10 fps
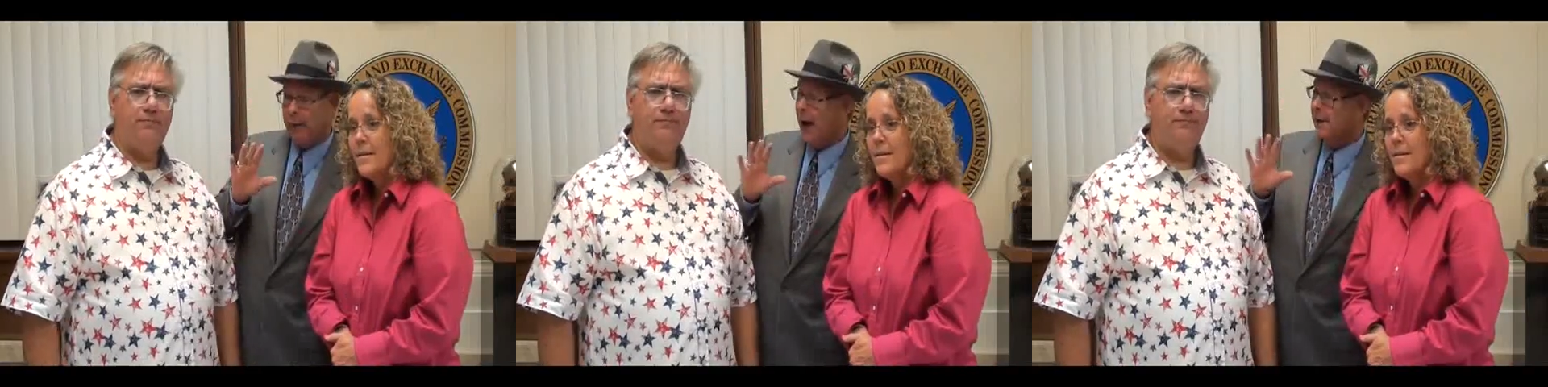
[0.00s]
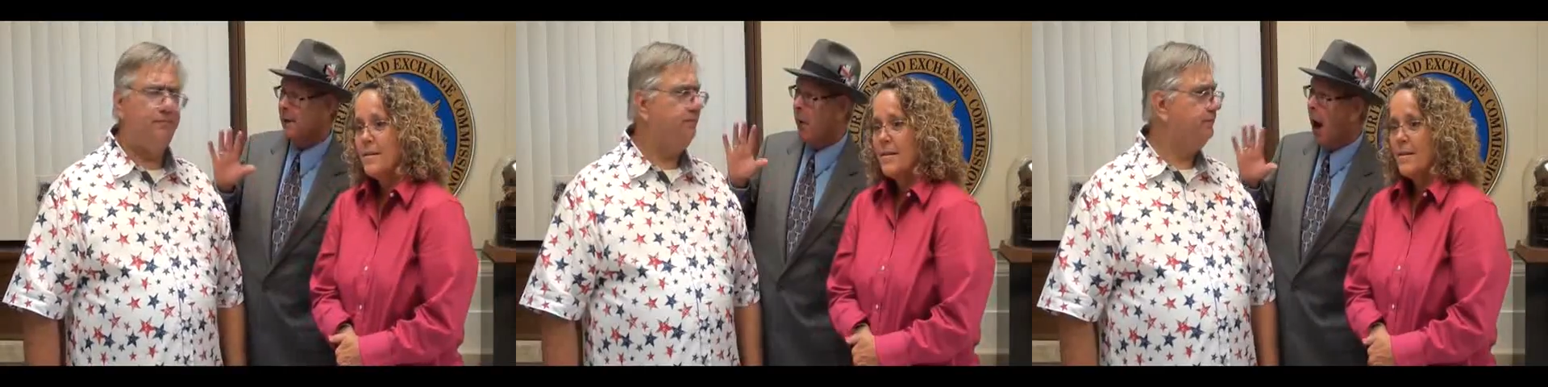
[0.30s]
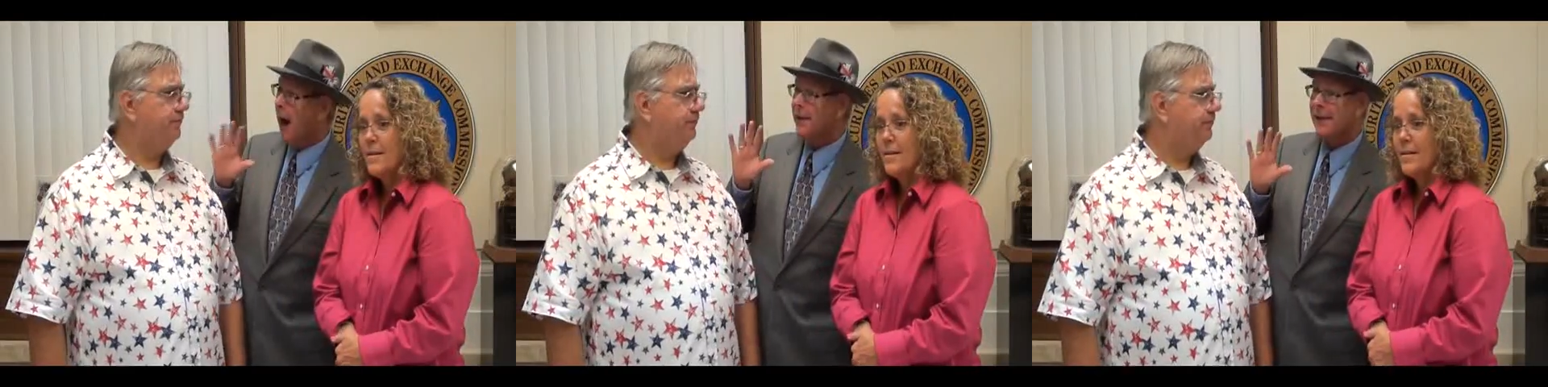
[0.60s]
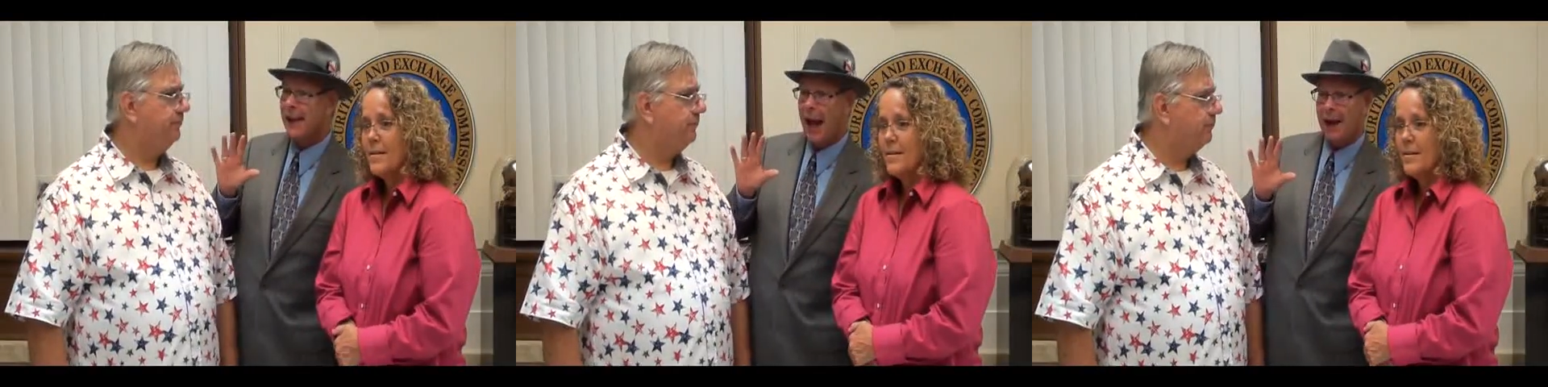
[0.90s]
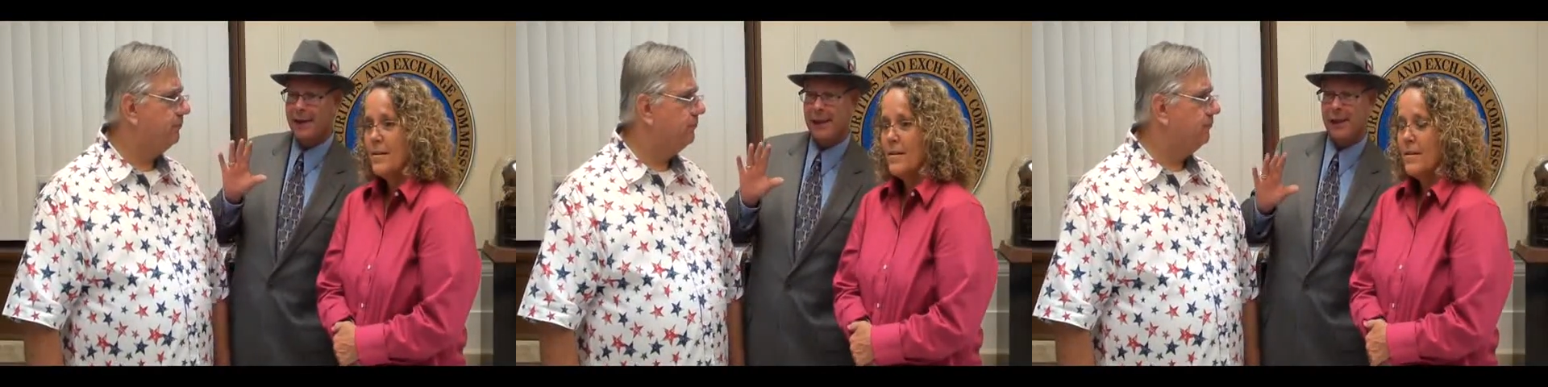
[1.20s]
Speaker 1: I've got some hot
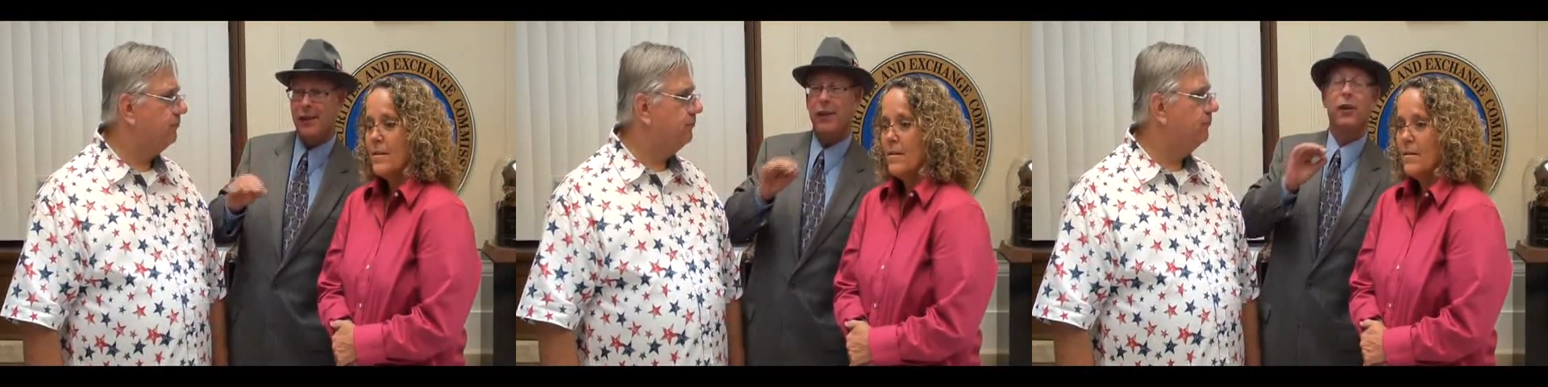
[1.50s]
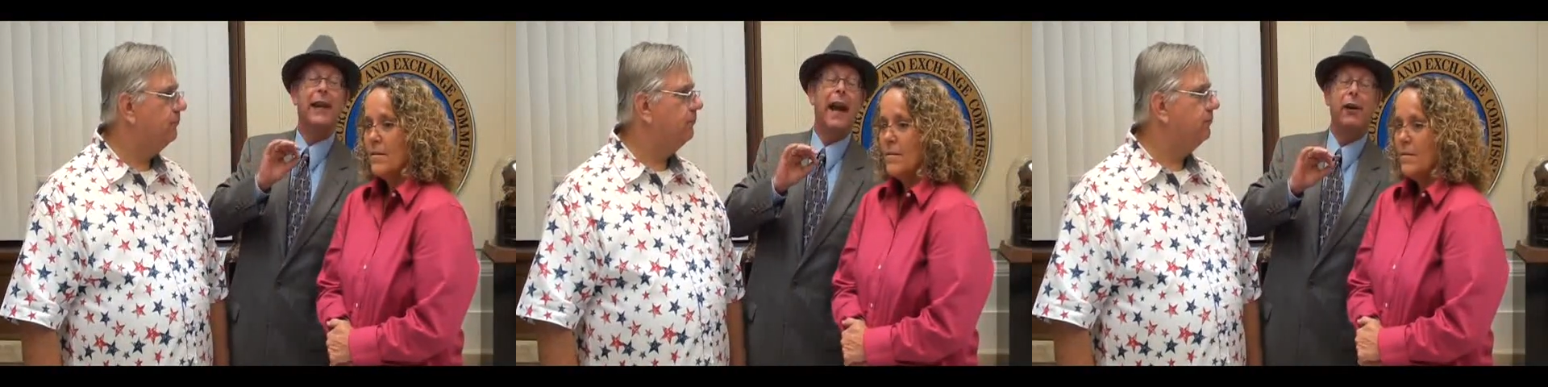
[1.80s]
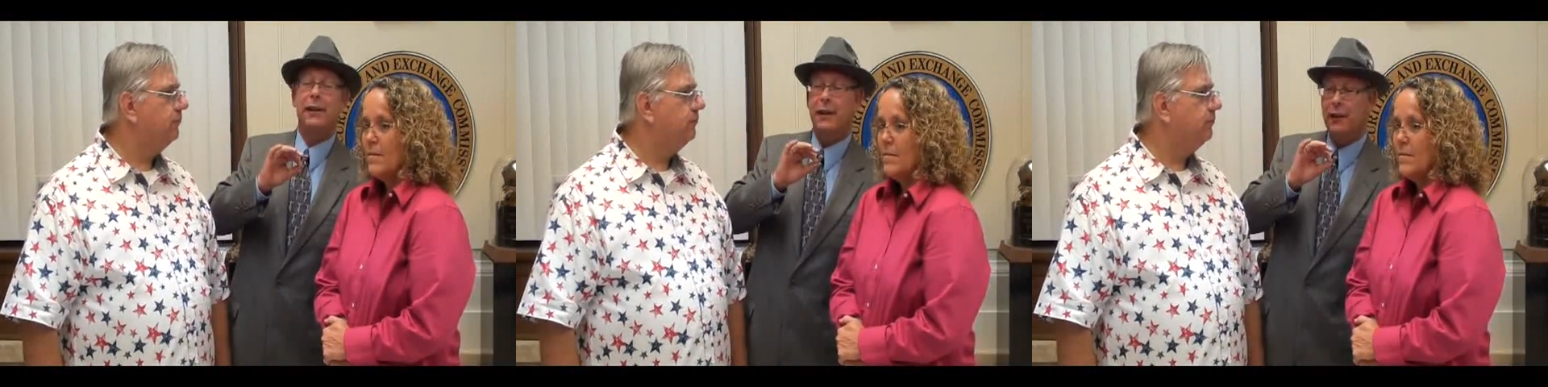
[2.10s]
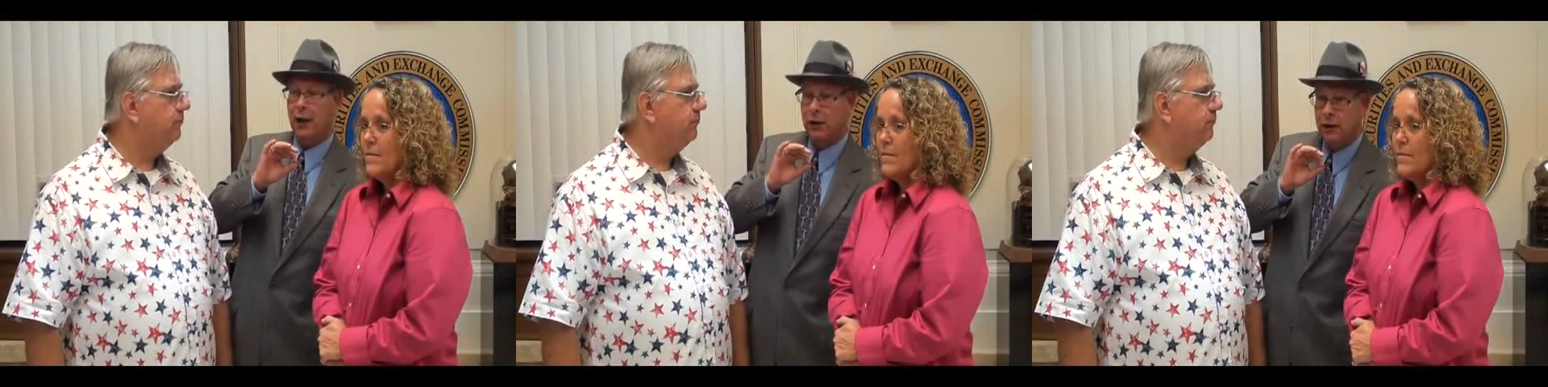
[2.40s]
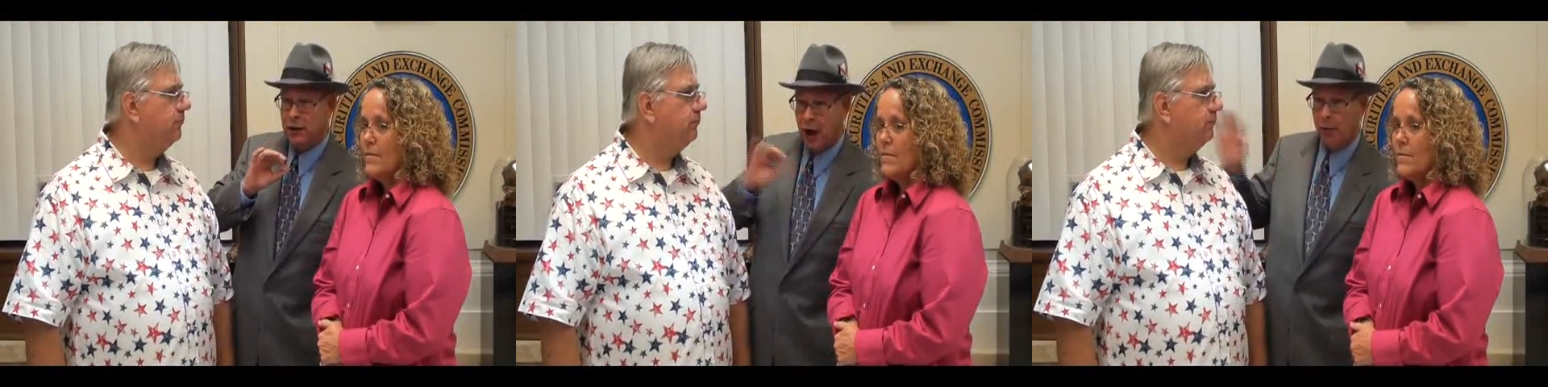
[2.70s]
stocks here that are guaranteed to
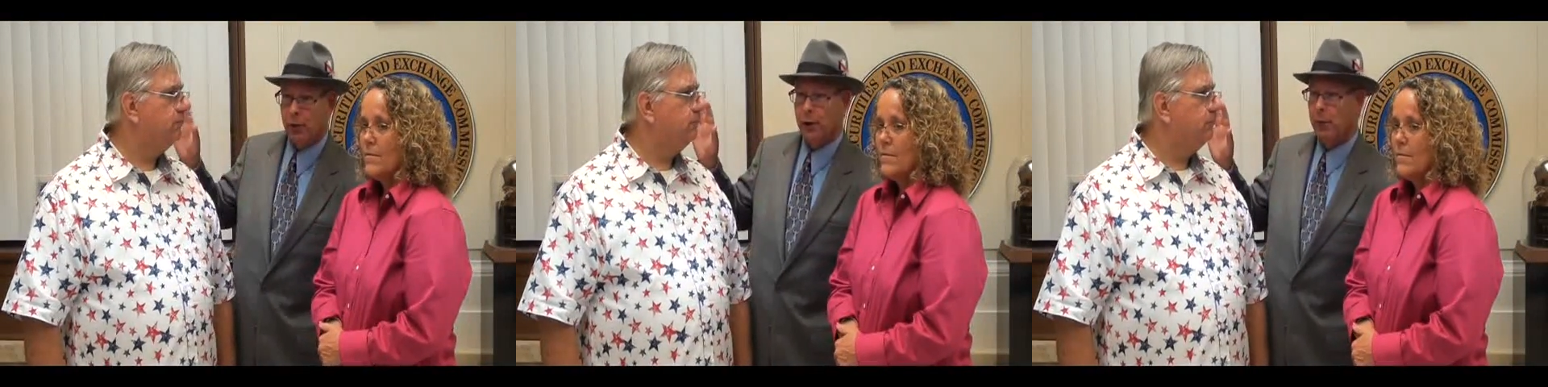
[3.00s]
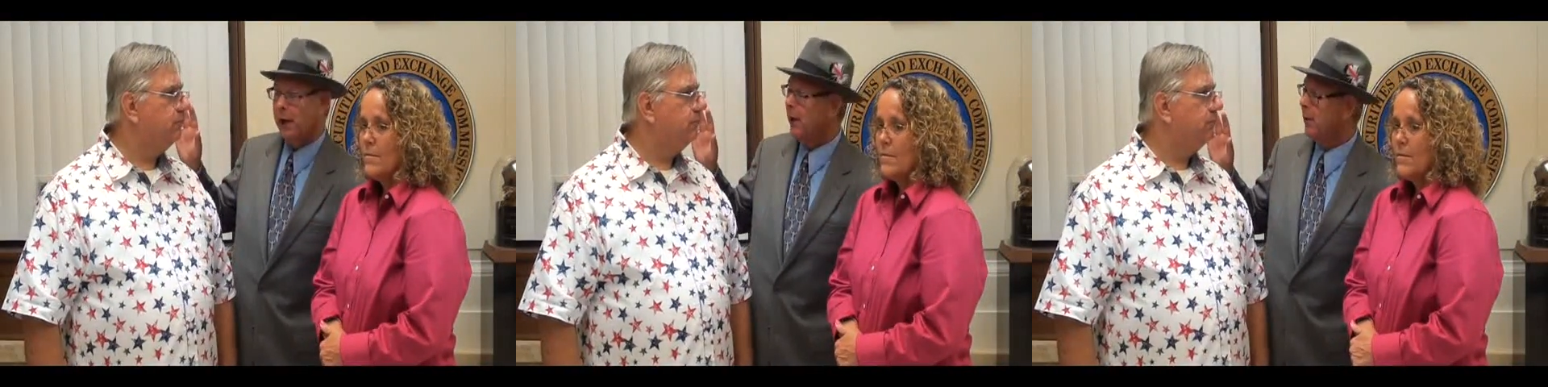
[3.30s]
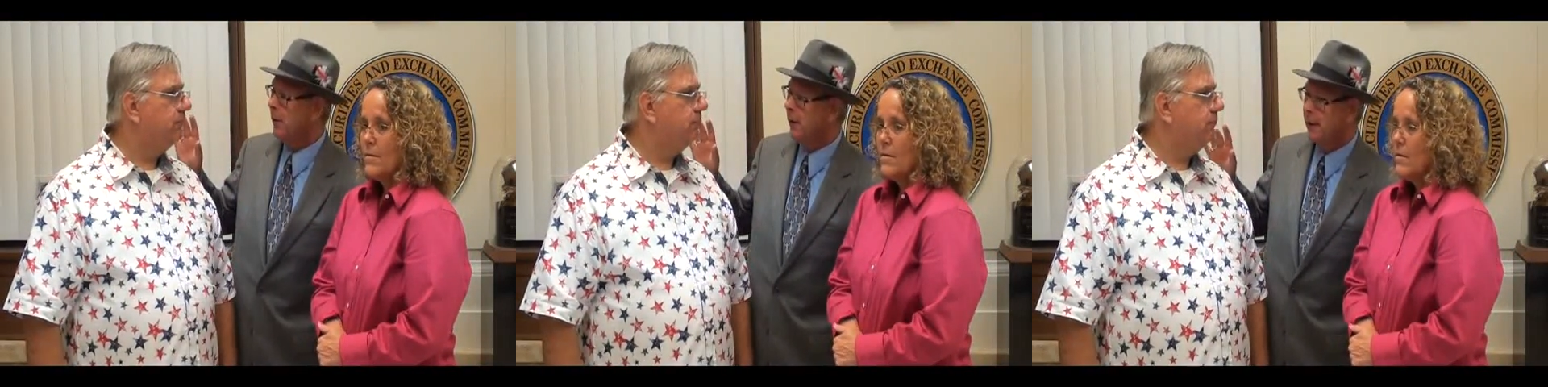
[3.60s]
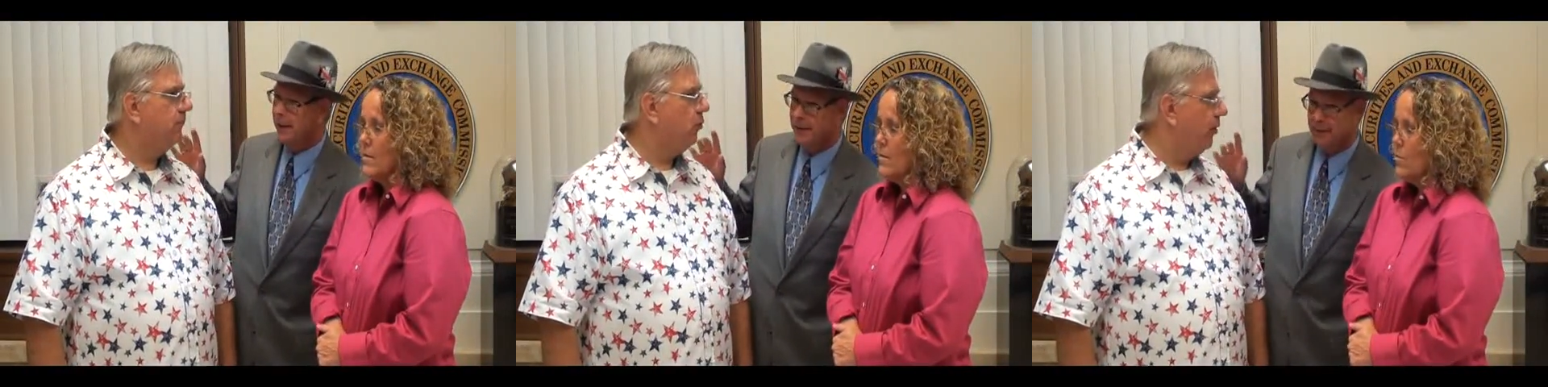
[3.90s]
double your money in a week.